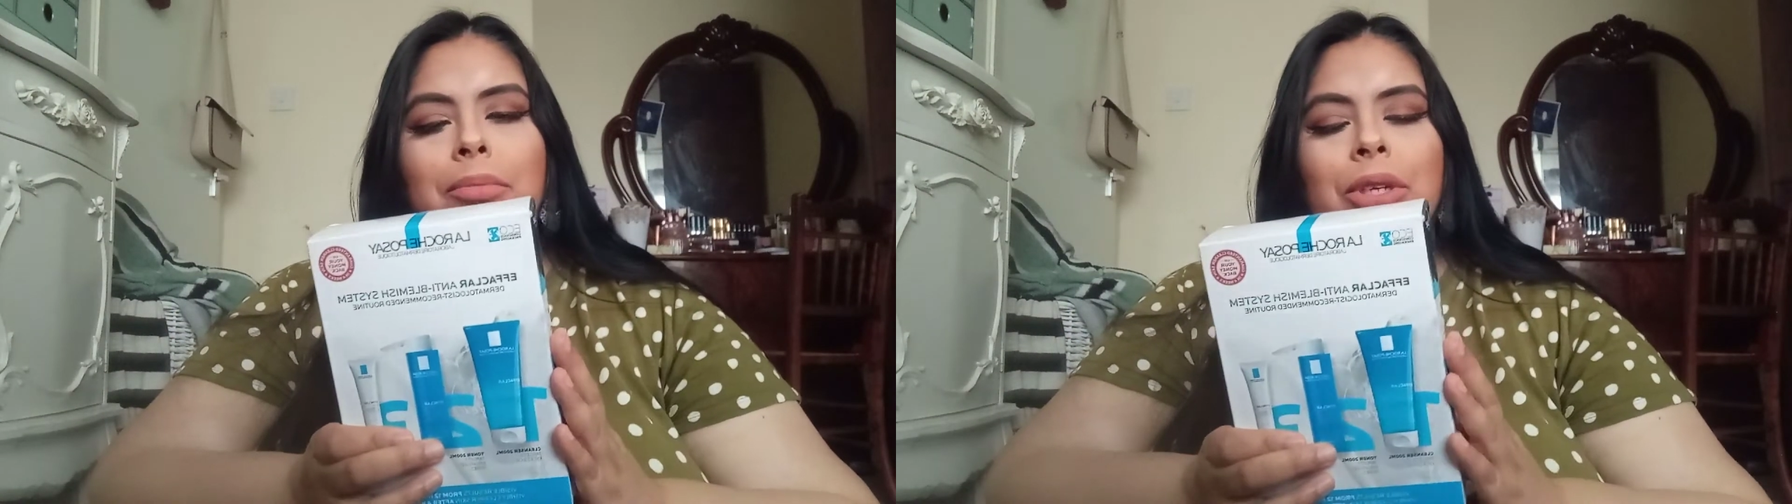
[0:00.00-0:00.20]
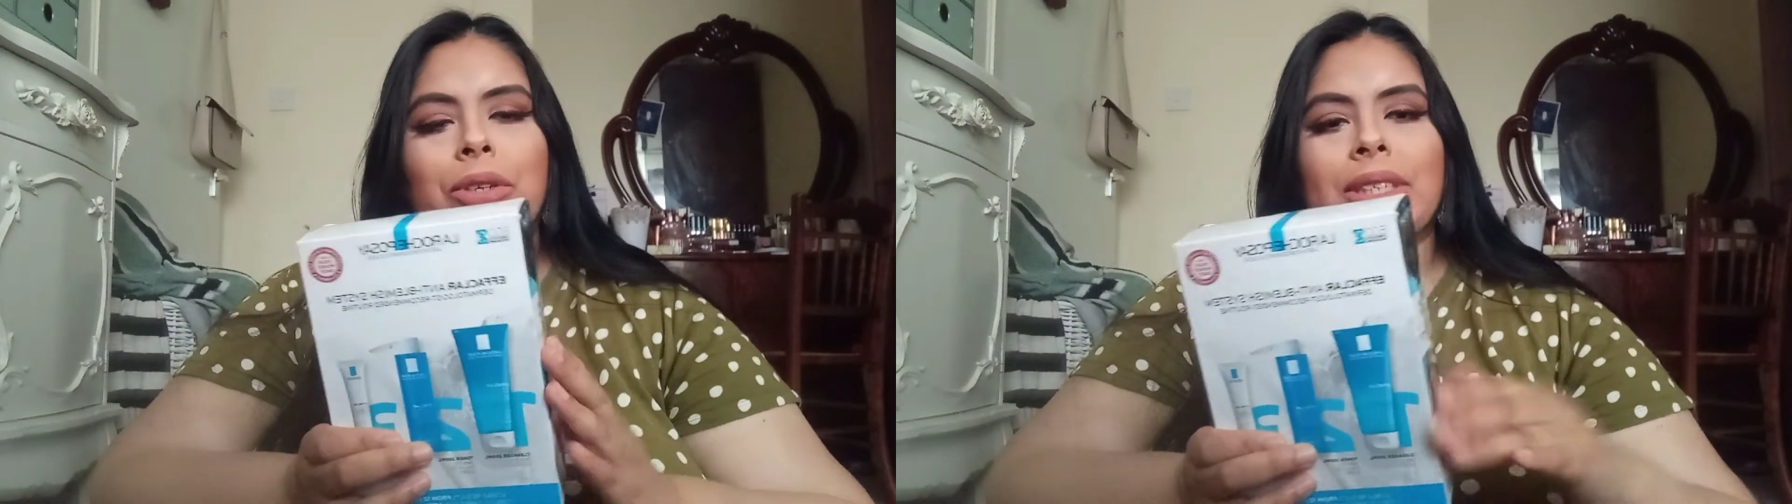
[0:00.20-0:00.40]

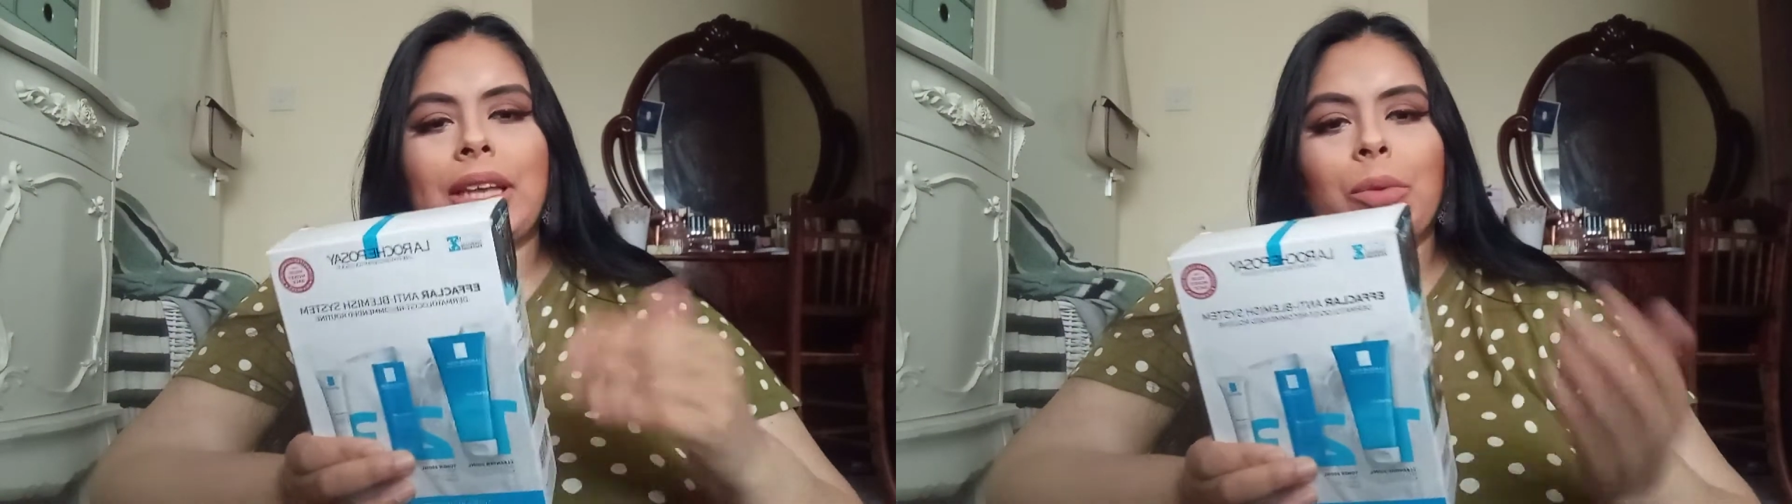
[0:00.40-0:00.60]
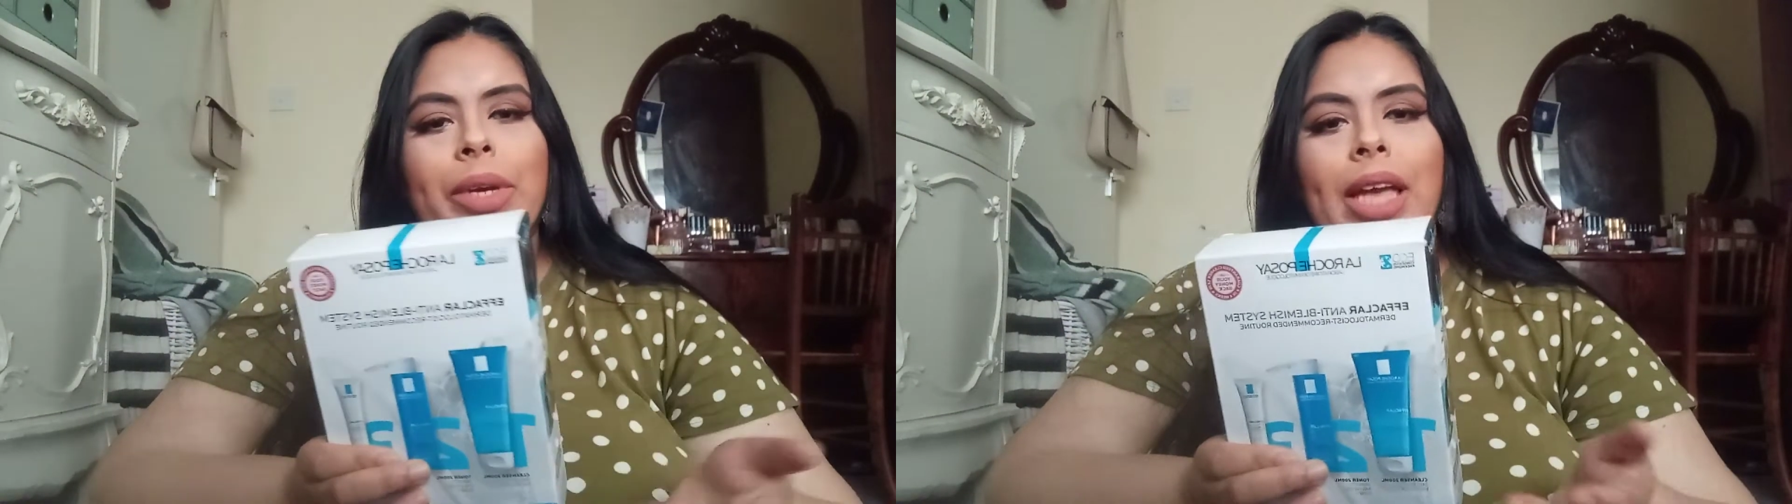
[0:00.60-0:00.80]
because
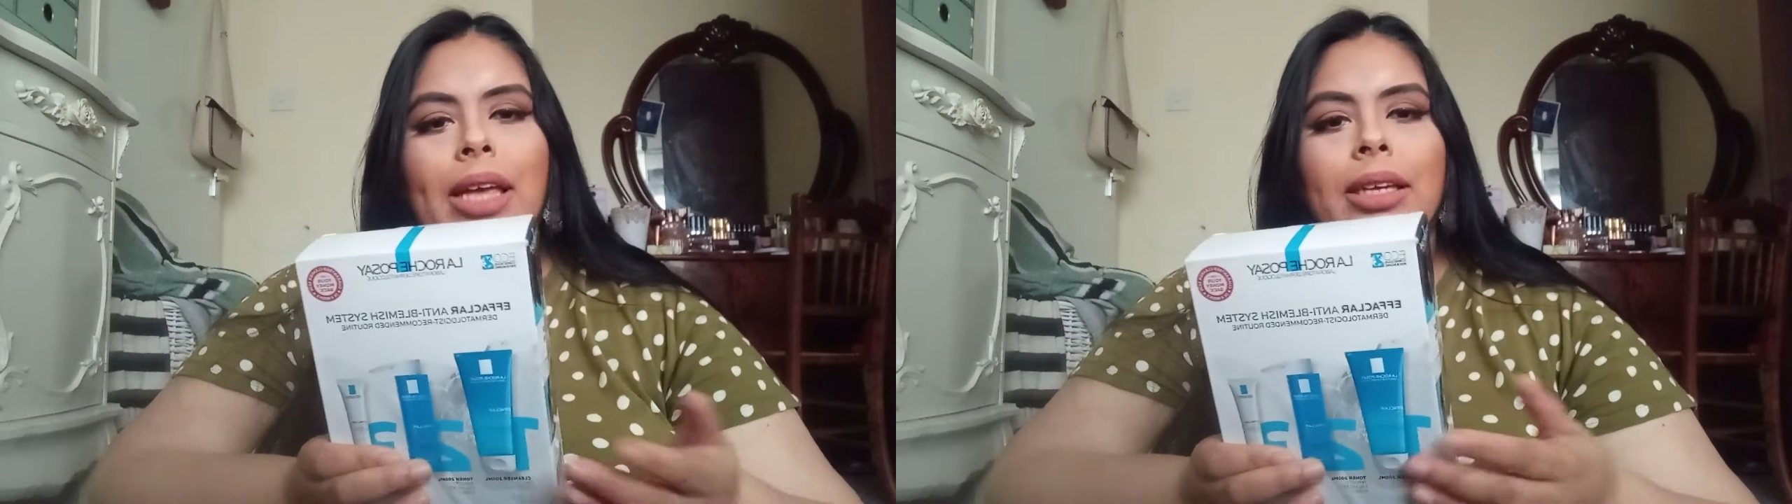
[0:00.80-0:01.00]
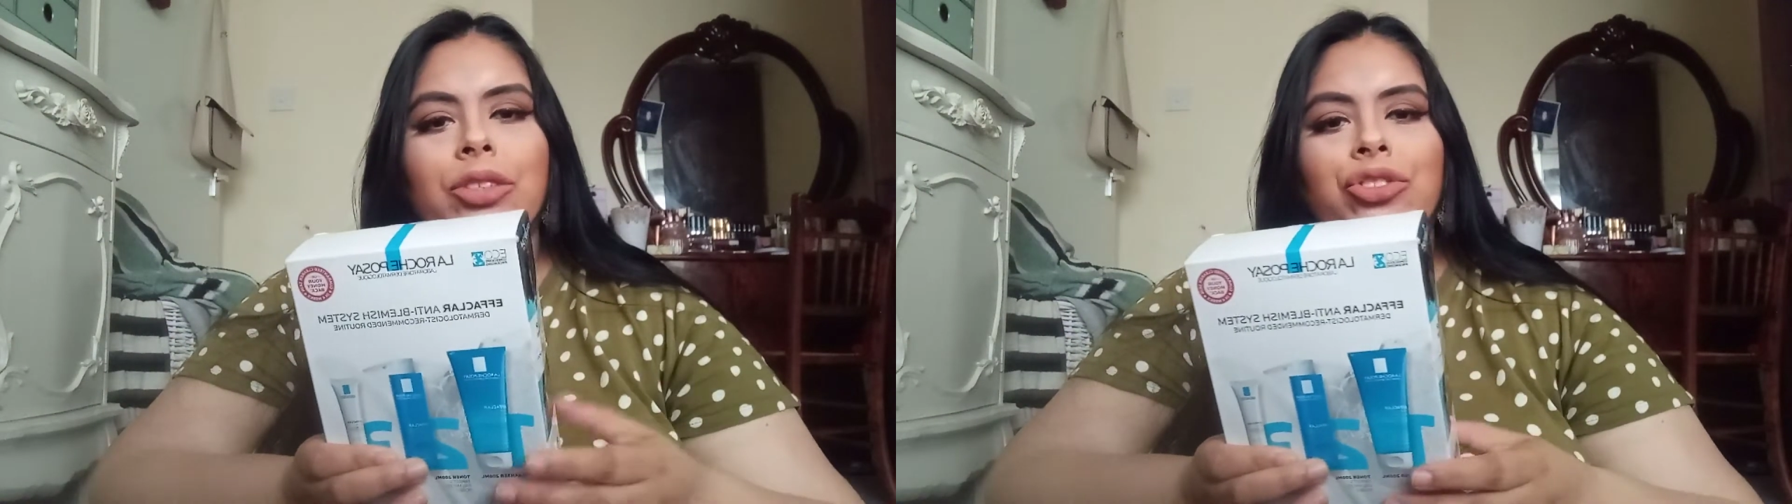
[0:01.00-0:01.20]
that way I
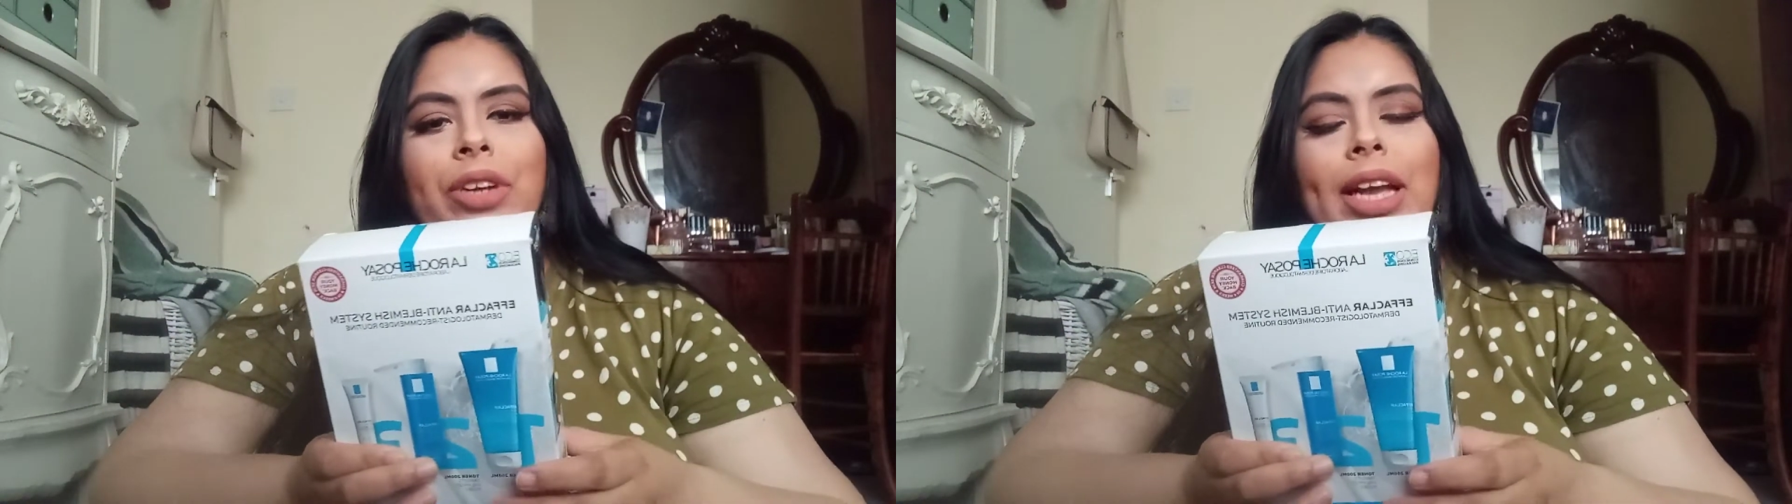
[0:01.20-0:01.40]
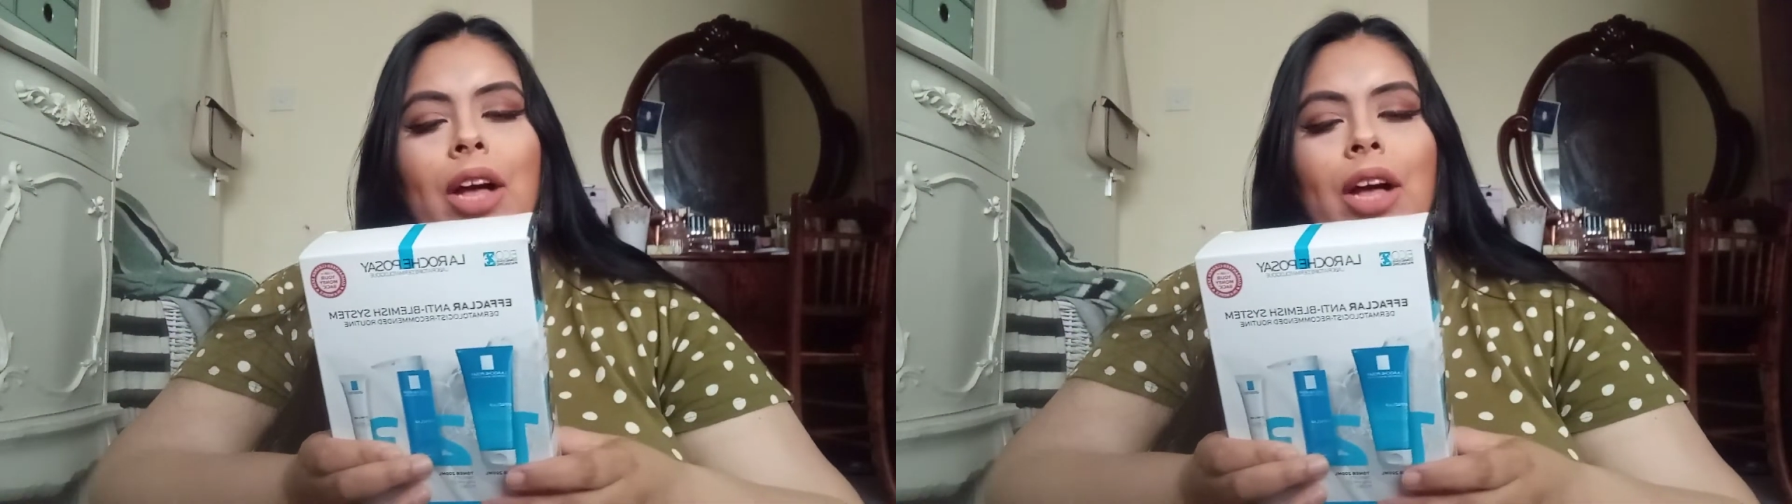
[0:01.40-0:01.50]
can try